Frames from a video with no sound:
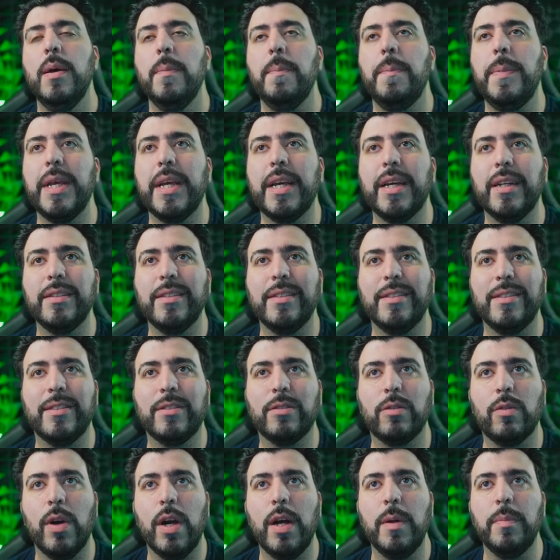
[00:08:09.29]
because it
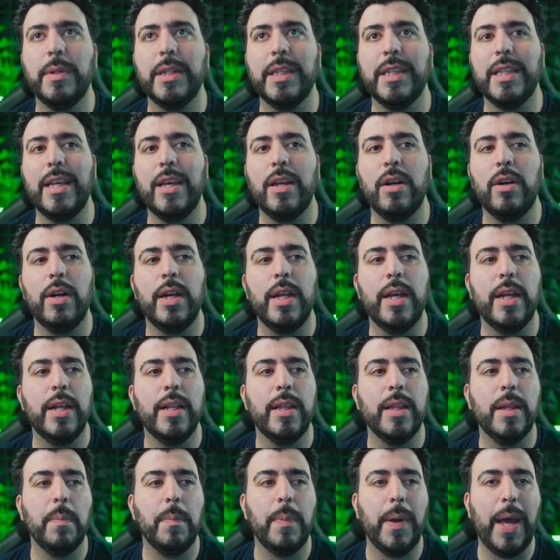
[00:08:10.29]
scrubbed the internet
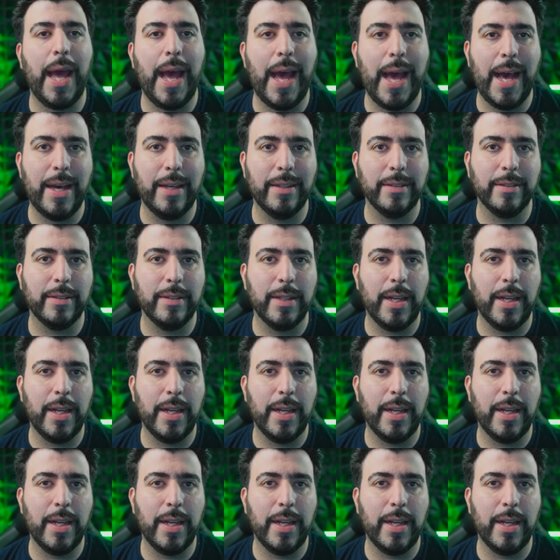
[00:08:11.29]
in the past,